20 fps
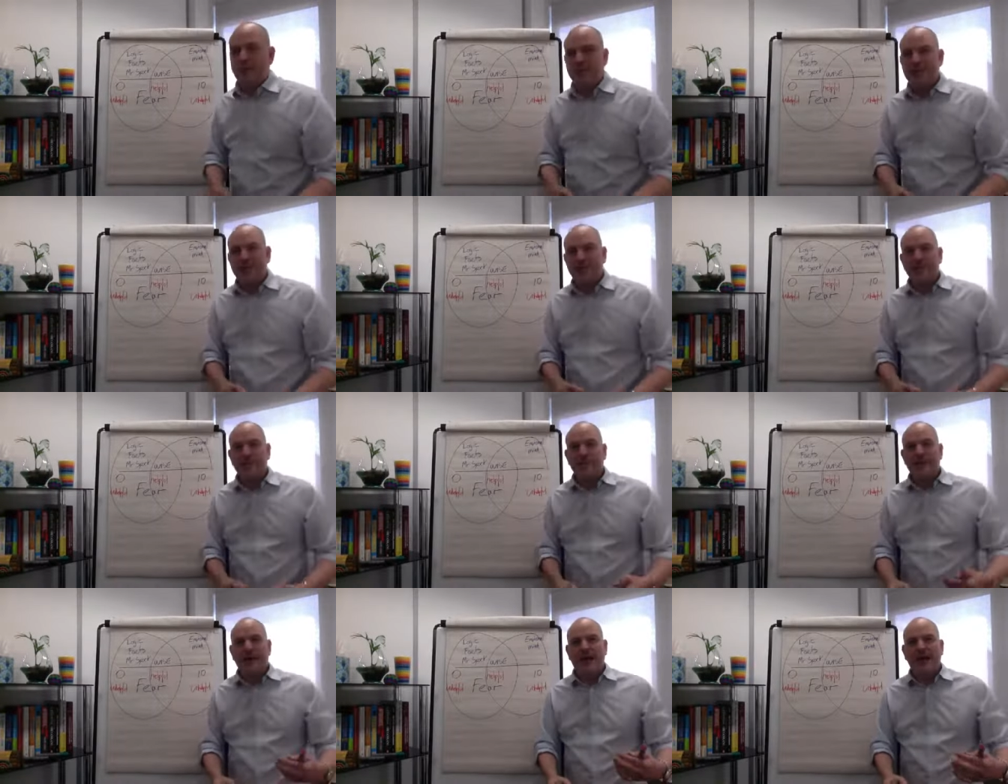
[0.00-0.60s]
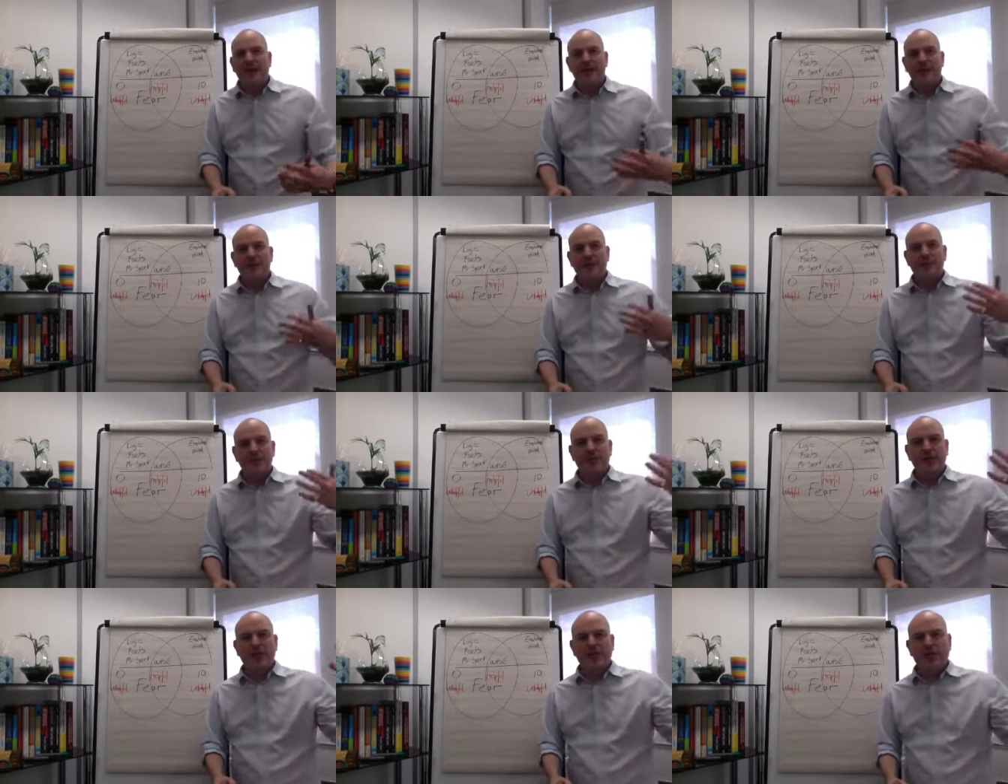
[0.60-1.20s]
we can
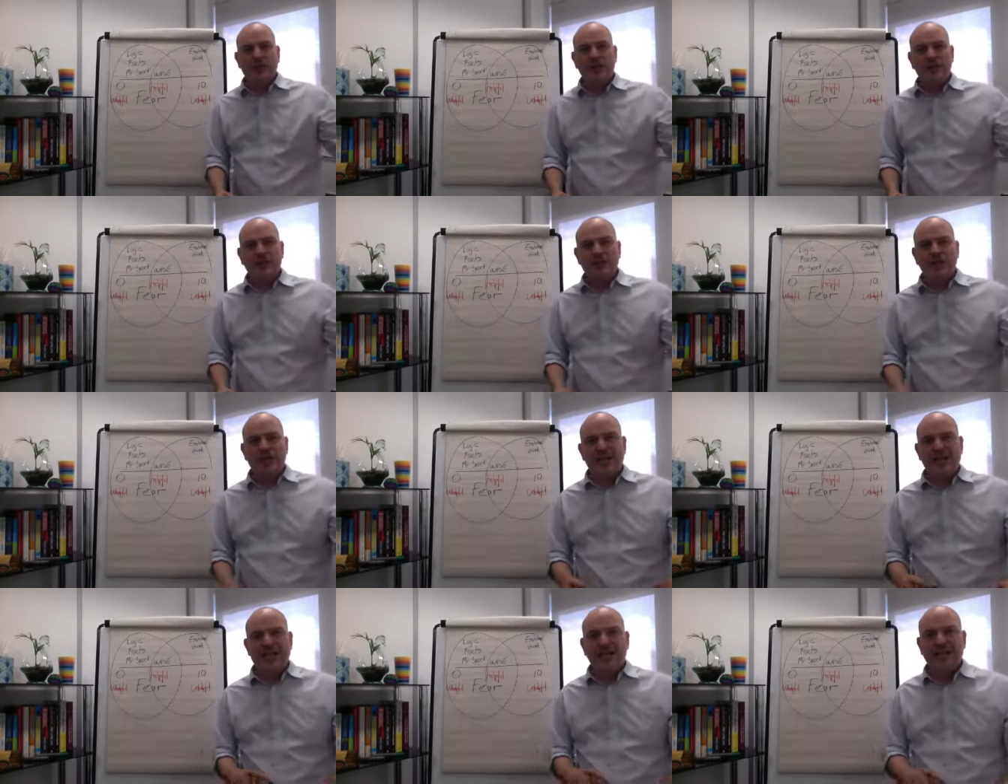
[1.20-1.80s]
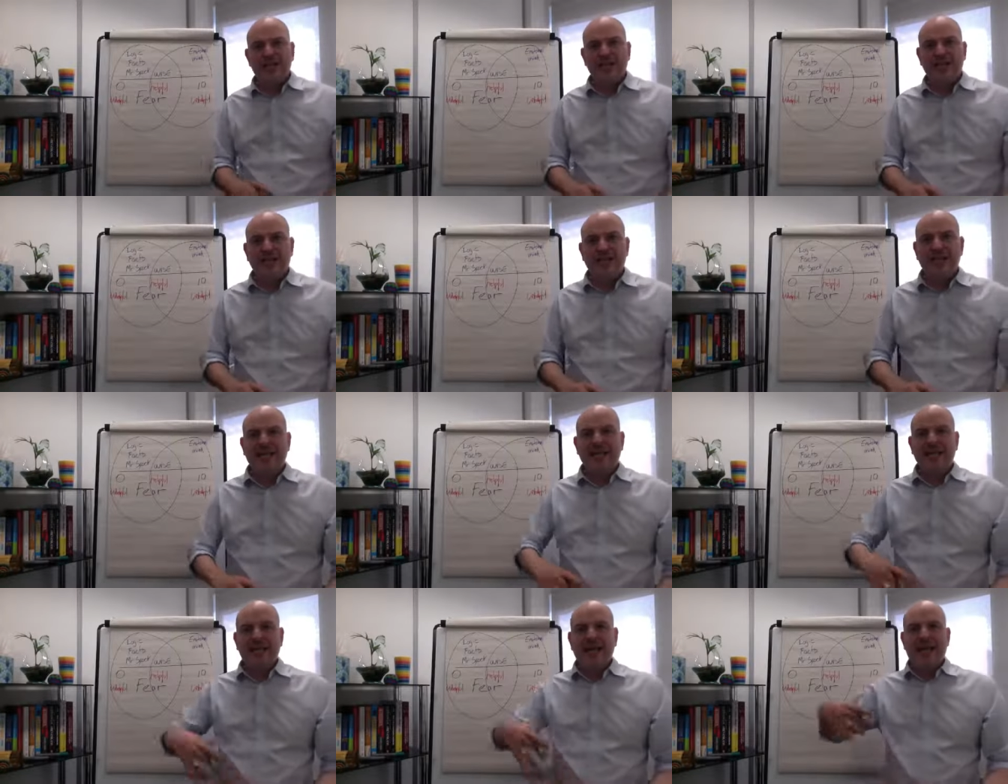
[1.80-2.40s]
balance logic
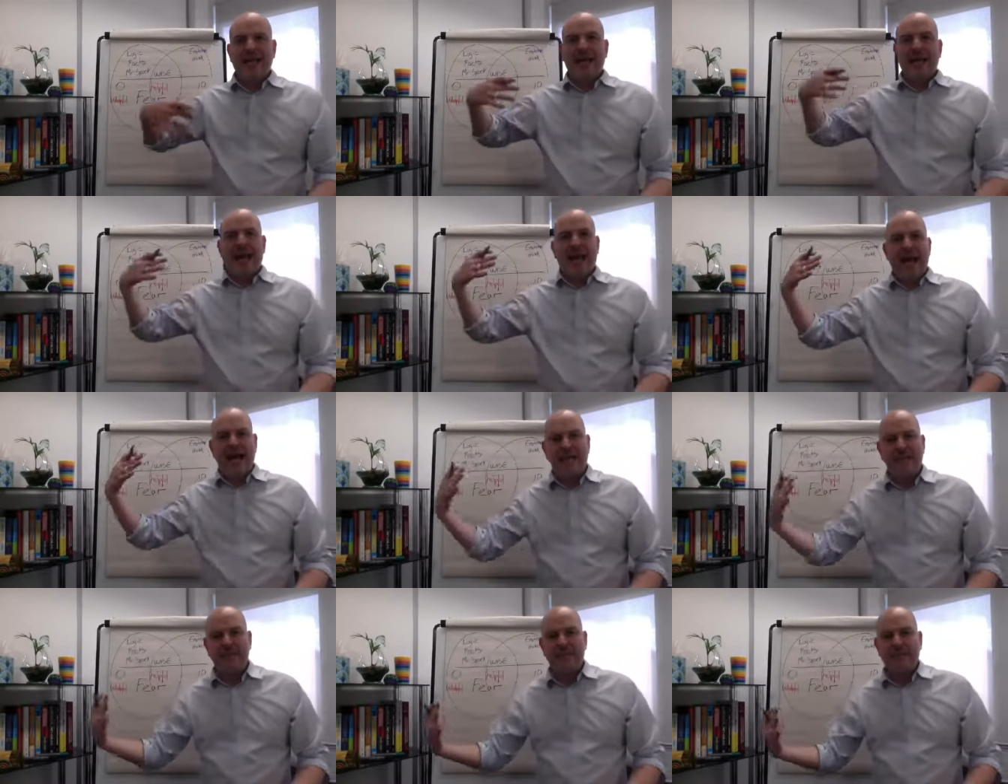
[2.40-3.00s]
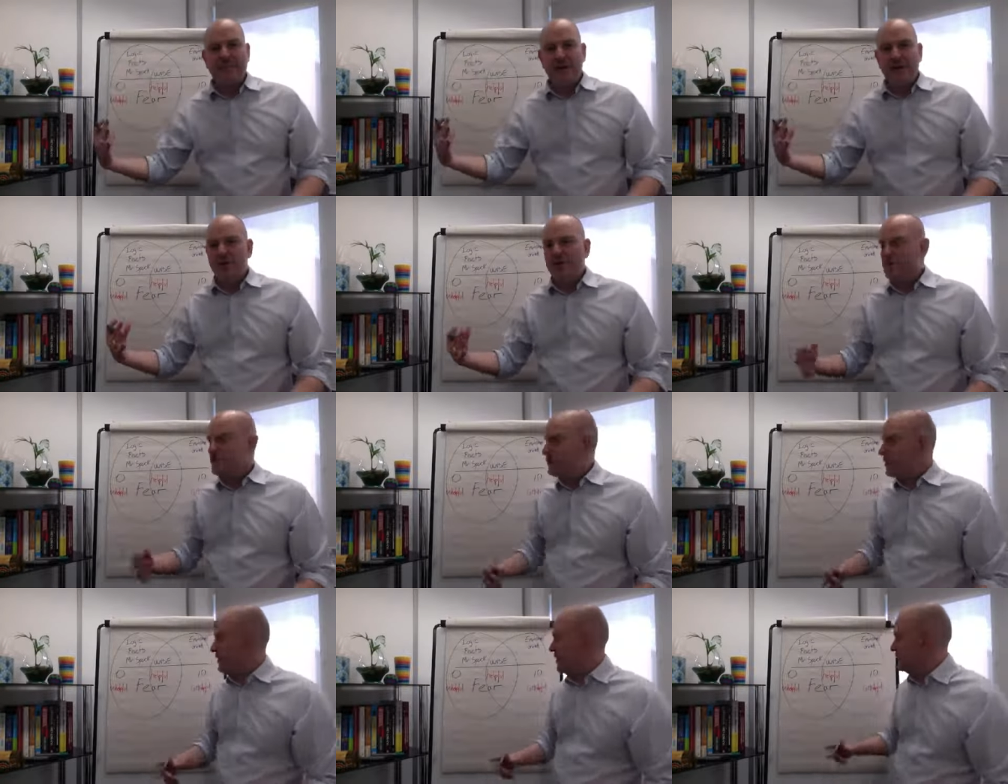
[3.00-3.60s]
and
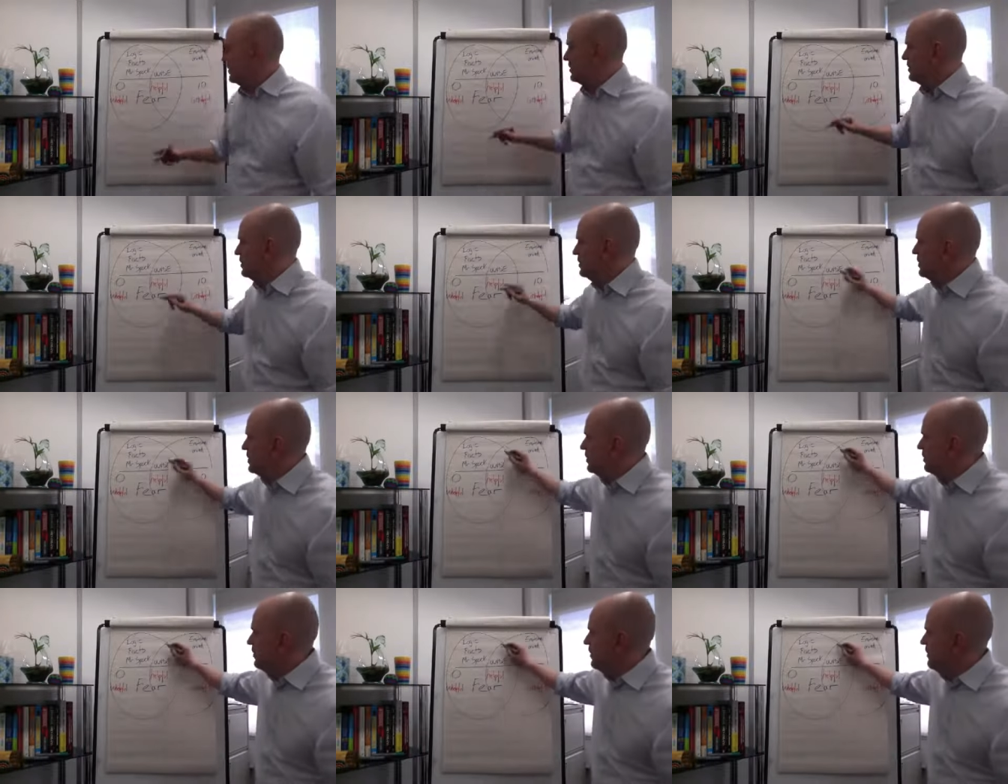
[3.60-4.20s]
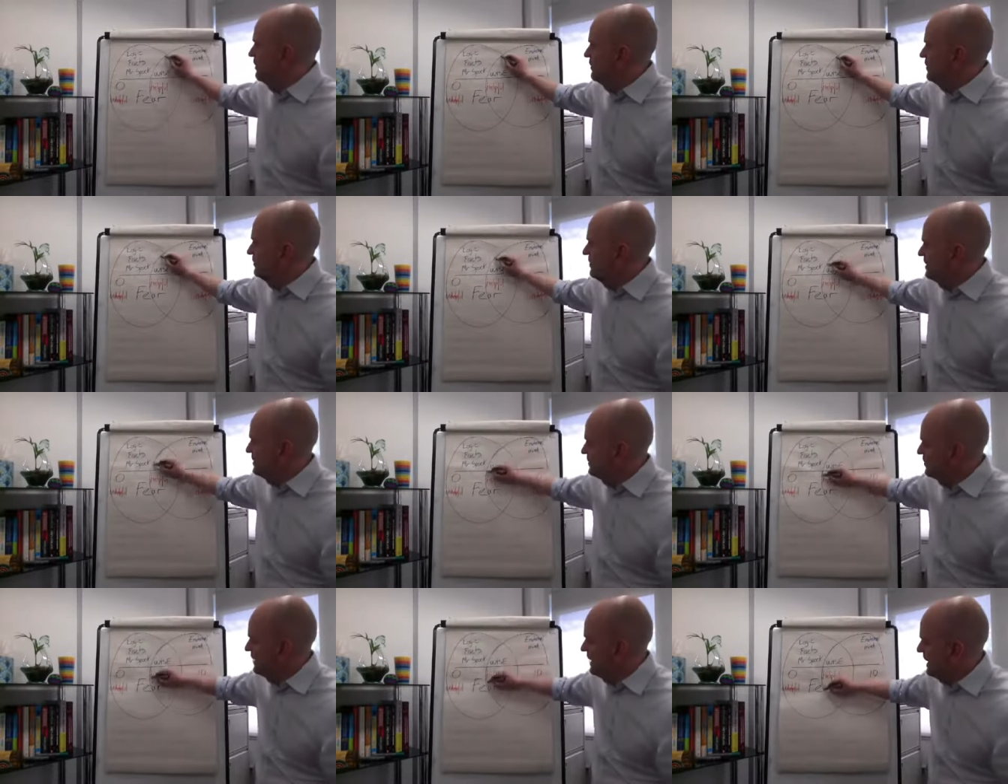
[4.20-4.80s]
emotion, we're in the
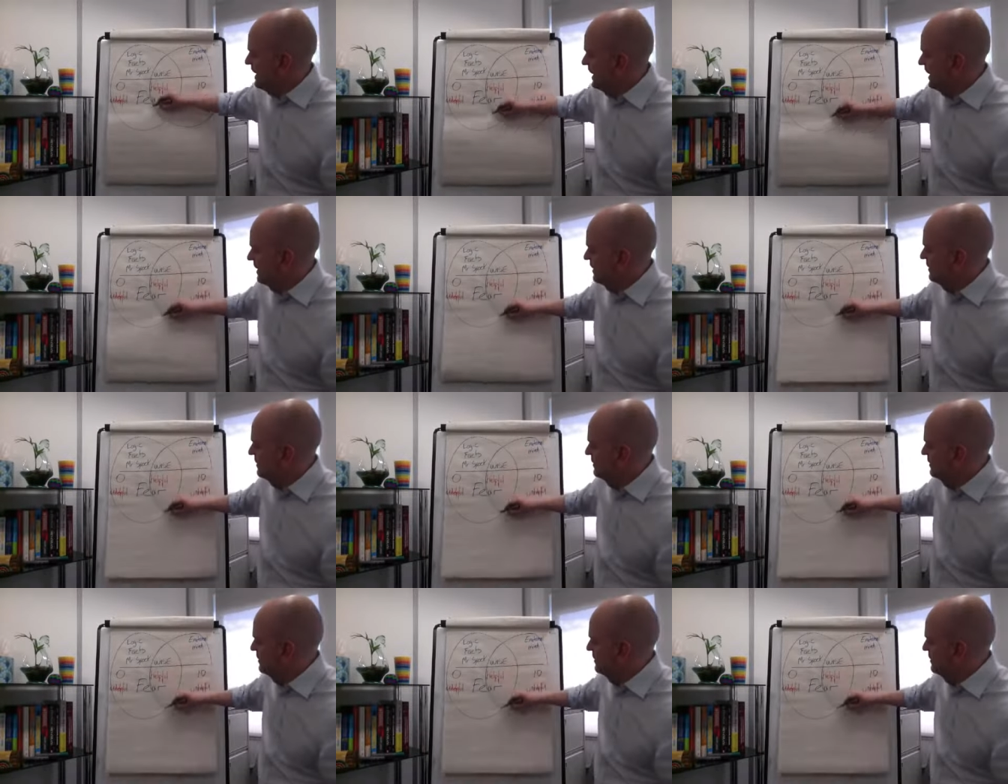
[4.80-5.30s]
middle here.